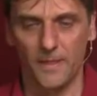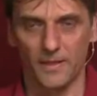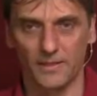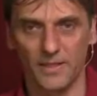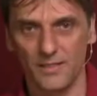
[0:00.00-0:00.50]

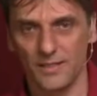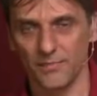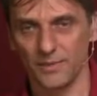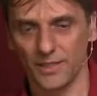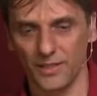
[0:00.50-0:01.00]
Uh, there are
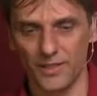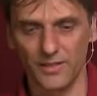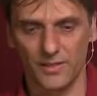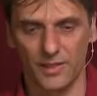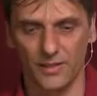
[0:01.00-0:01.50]
some
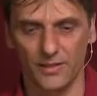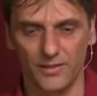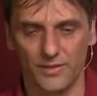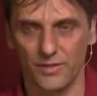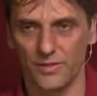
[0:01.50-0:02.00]
techniques like
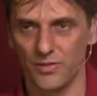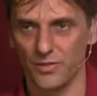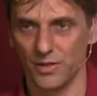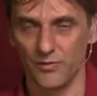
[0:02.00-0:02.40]
succession.